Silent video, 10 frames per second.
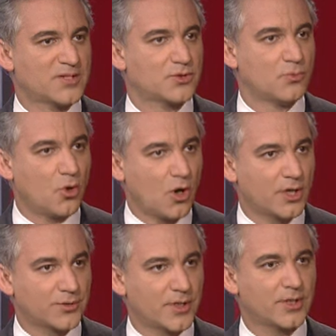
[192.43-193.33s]
you more
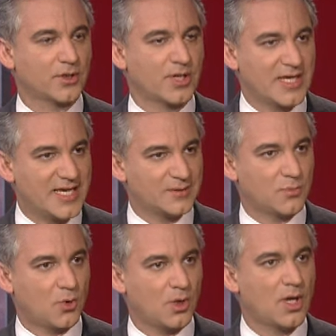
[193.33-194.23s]
hungry, you're going to eat
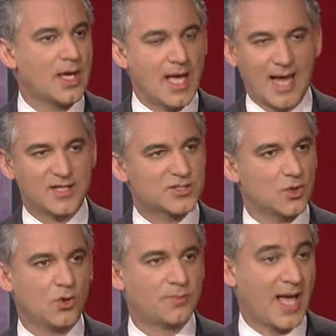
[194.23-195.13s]
more, and it's
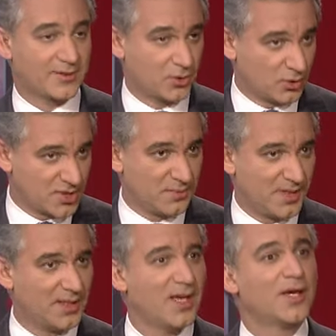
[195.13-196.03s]
all bad. You know something?